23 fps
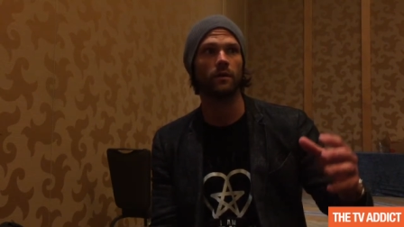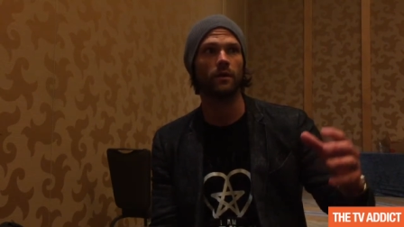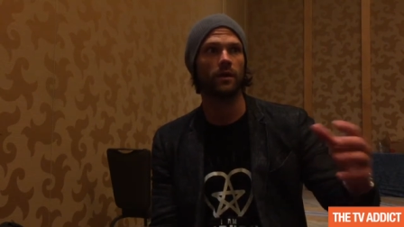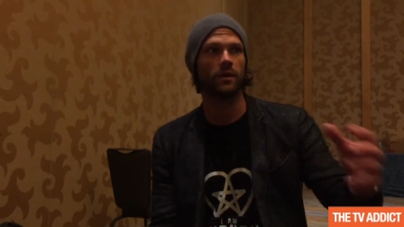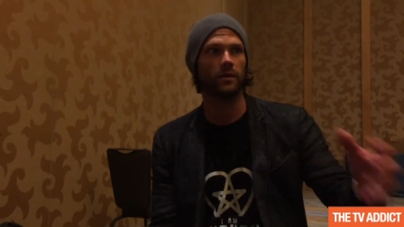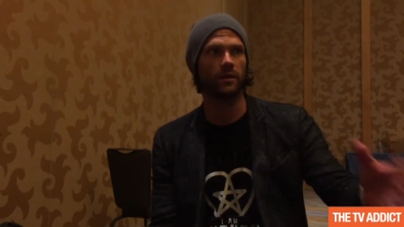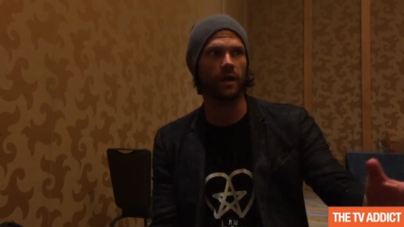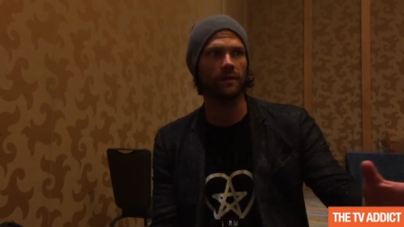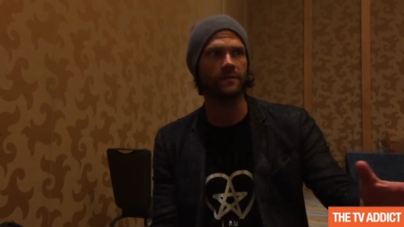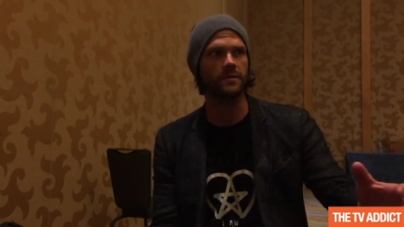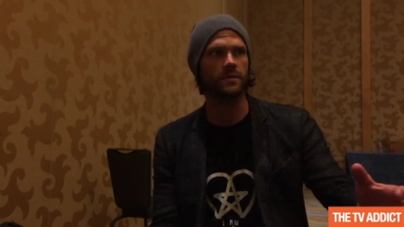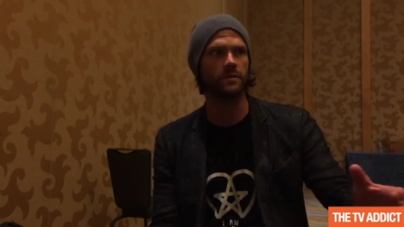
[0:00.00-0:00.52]
he
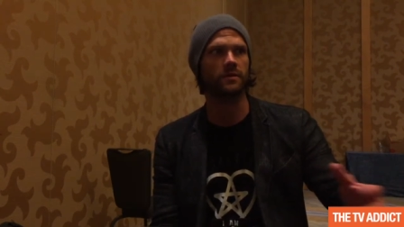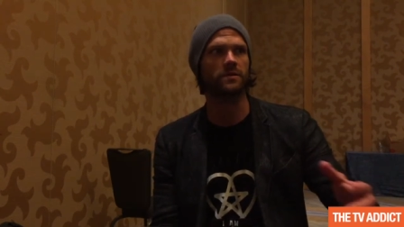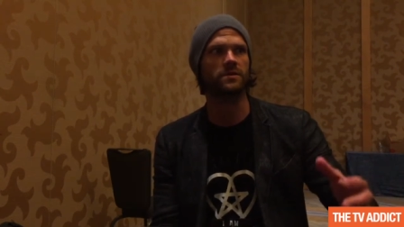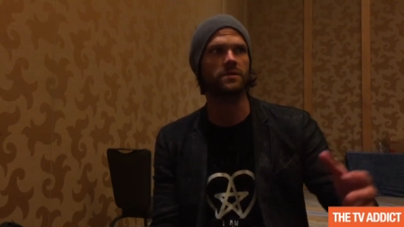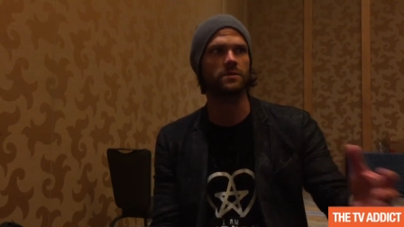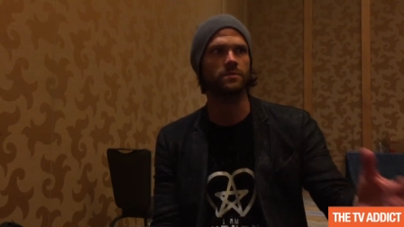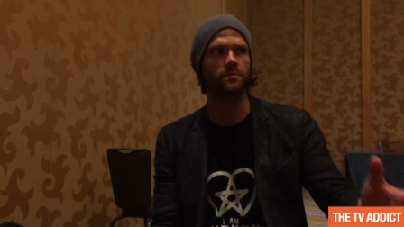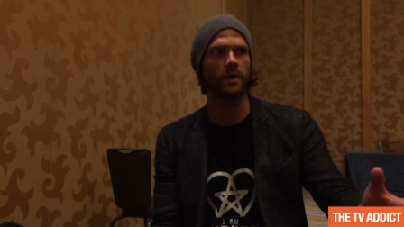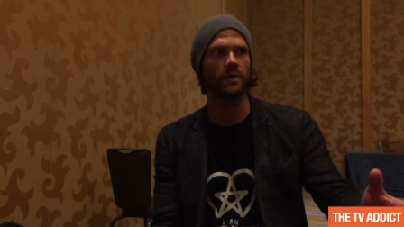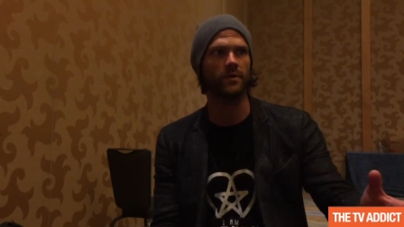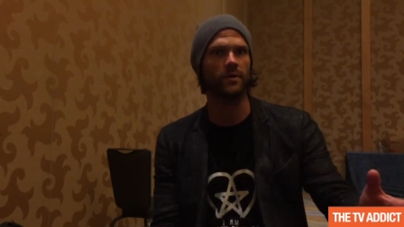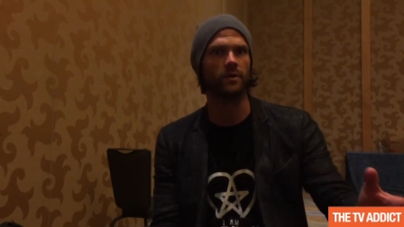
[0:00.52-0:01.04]
loves her, it's
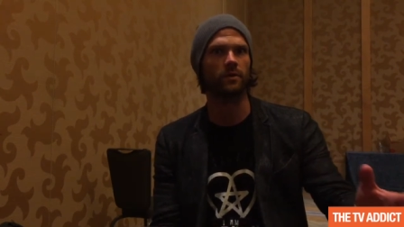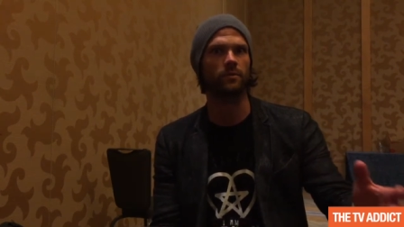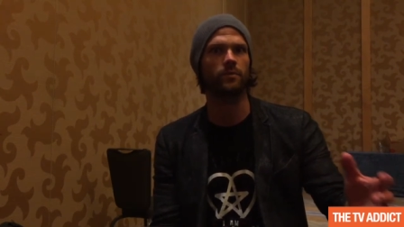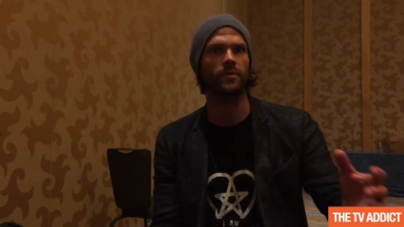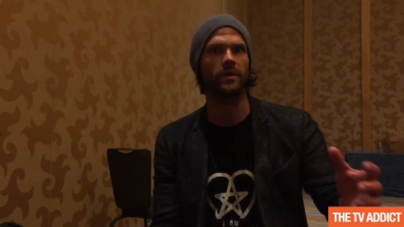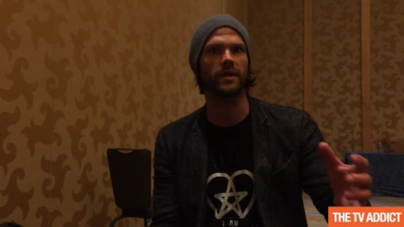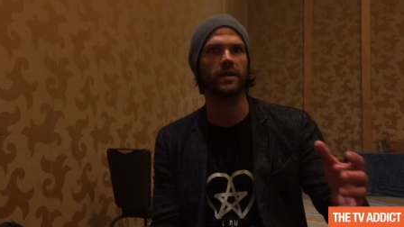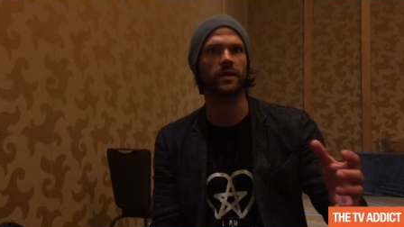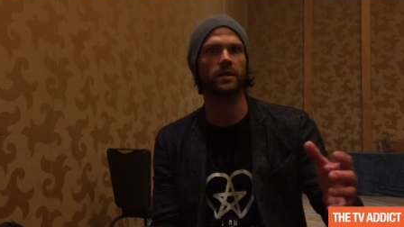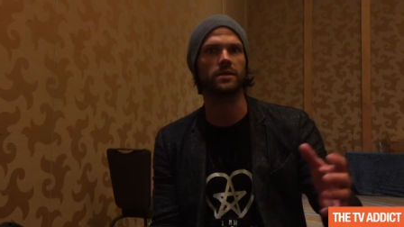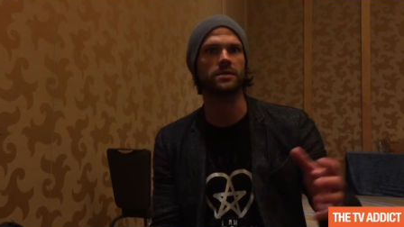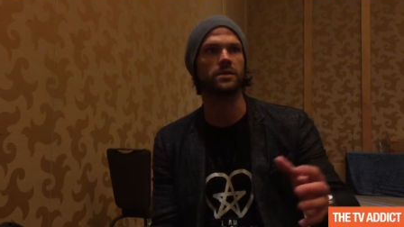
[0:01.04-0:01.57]
his mother,
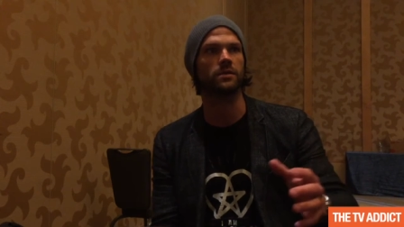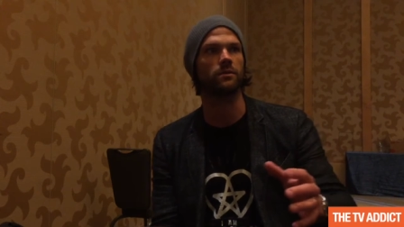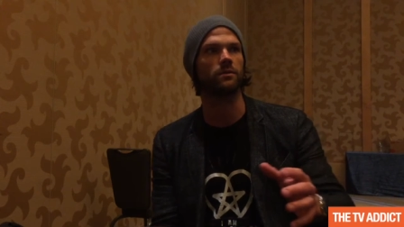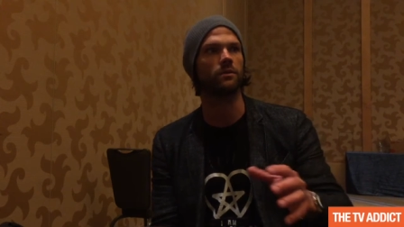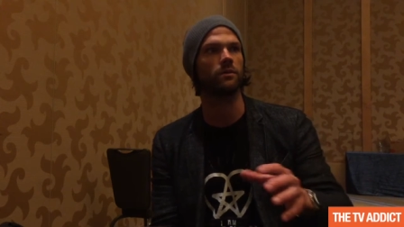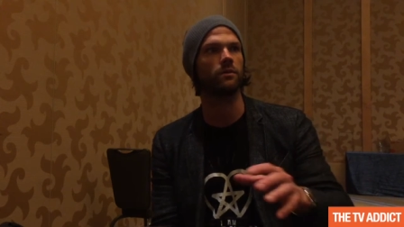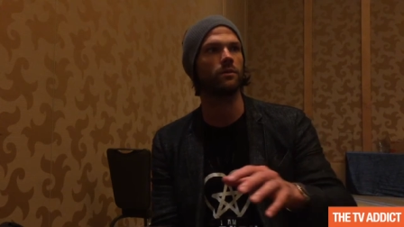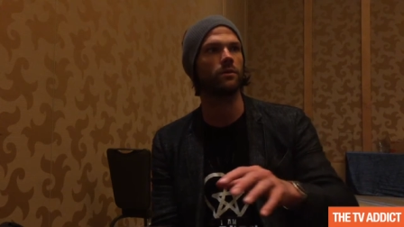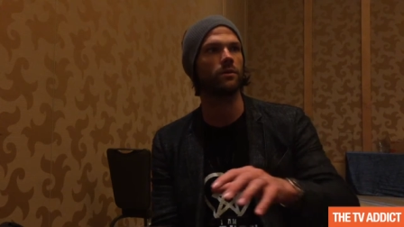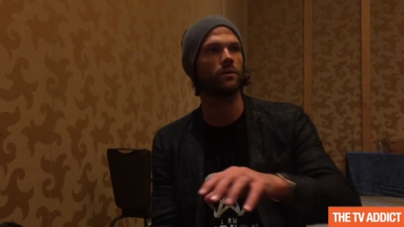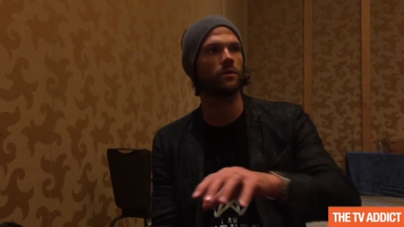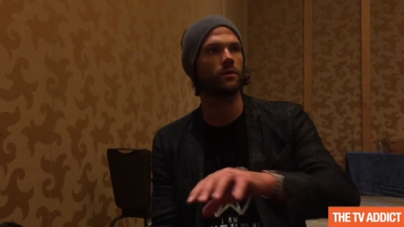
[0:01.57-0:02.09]
but he
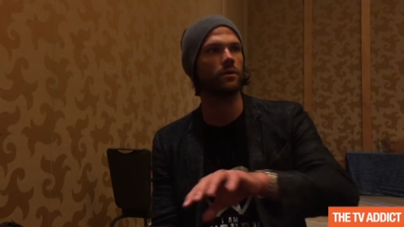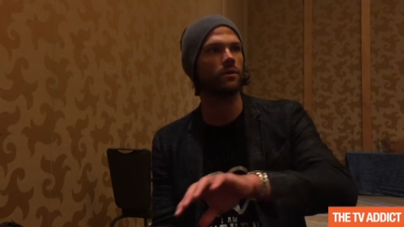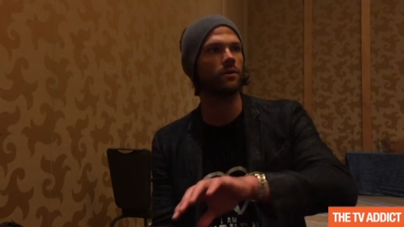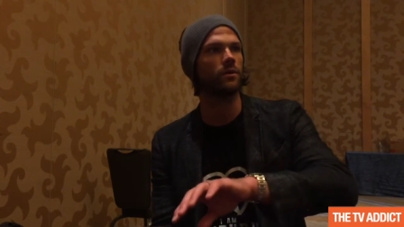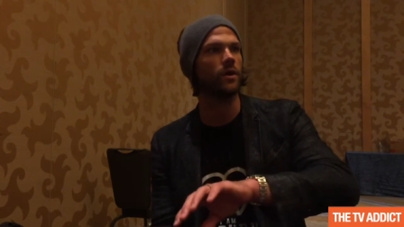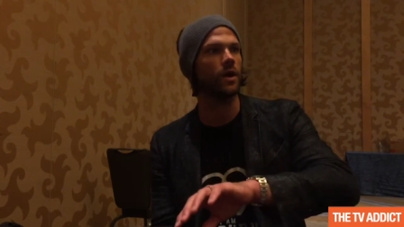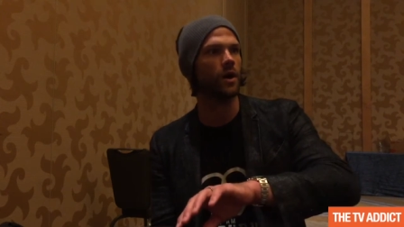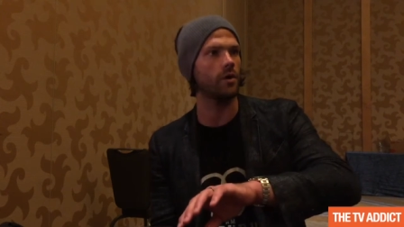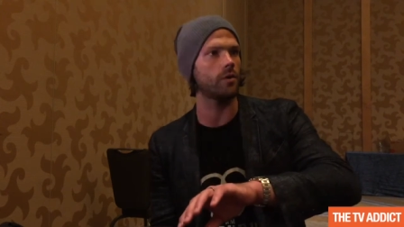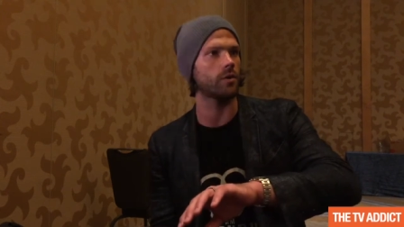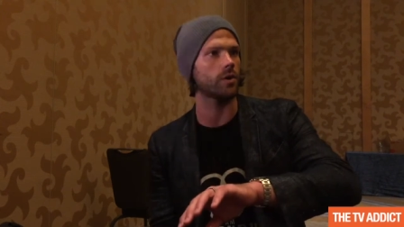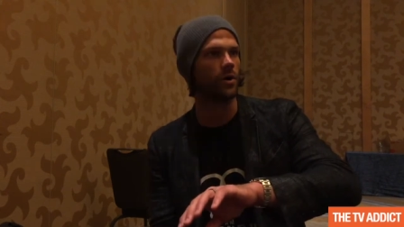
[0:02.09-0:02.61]
doesn't
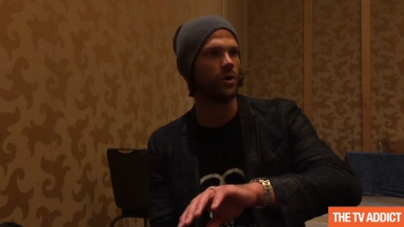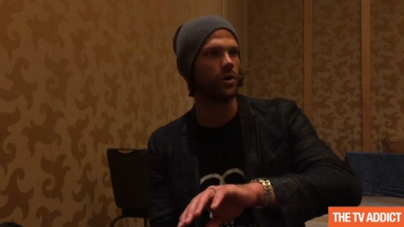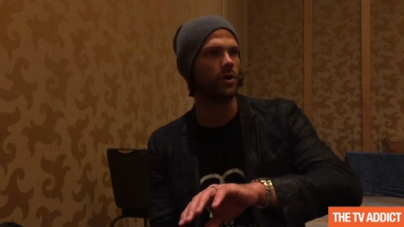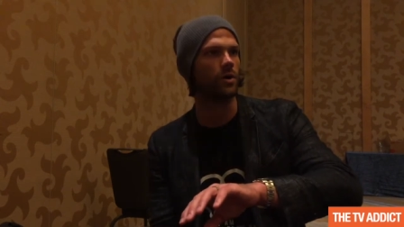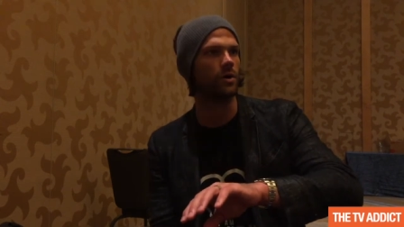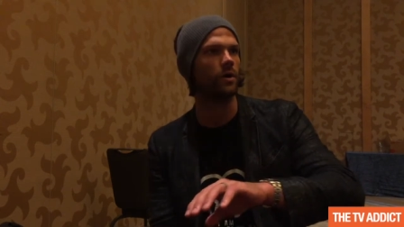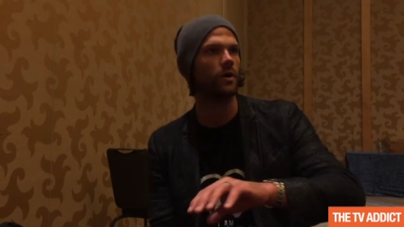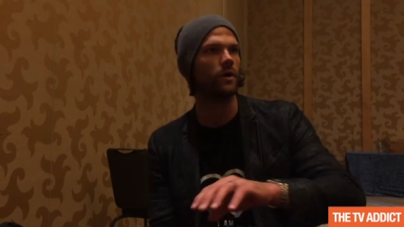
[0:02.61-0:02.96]
know her.